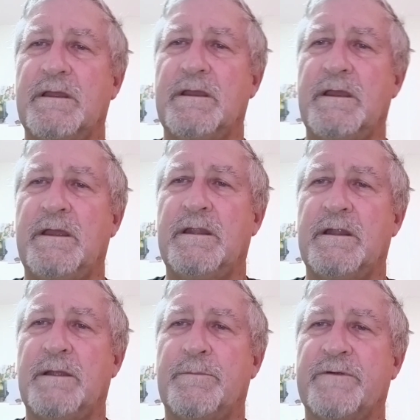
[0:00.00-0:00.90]
in a
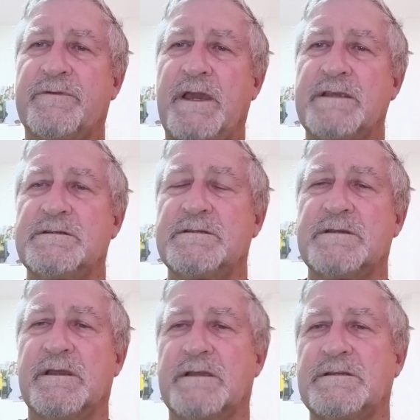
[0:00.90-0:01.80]
number of cases,
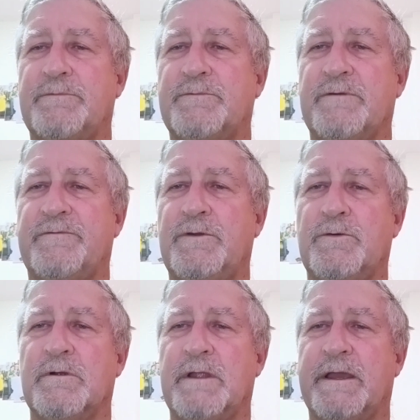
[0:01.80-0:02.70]
except if you
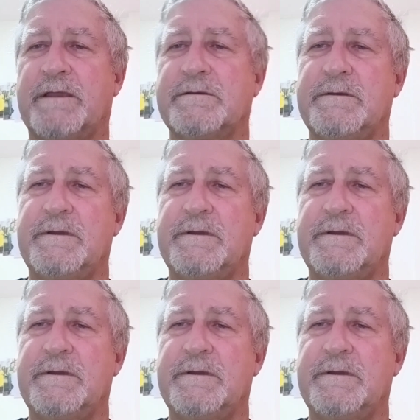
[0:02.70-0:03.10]
were like